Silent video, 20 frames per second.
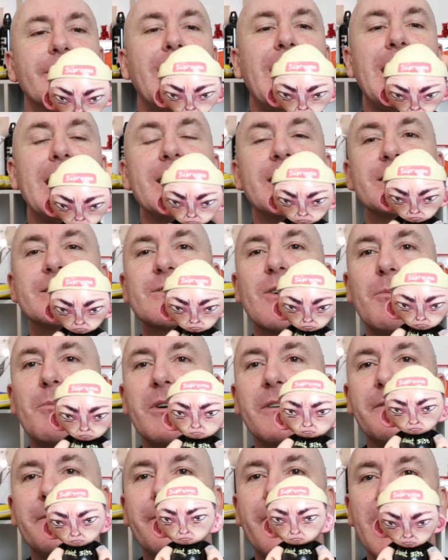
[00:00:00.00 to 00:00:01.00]
Hey, it's got
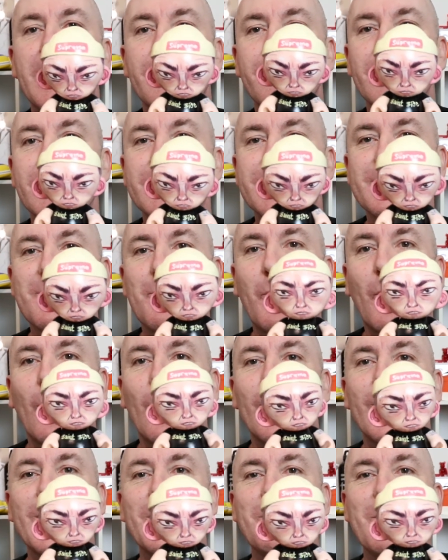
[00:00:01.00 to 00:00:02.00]
my favorite
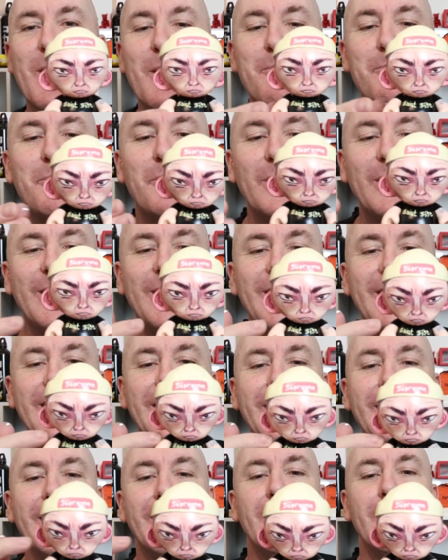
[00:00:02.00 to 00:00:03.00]
Supreme
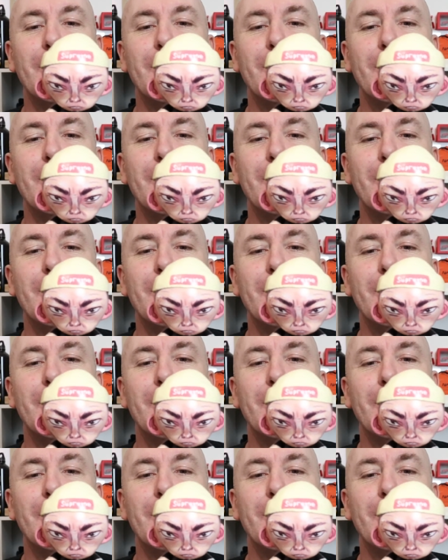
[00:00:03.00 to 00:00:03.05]
beanie,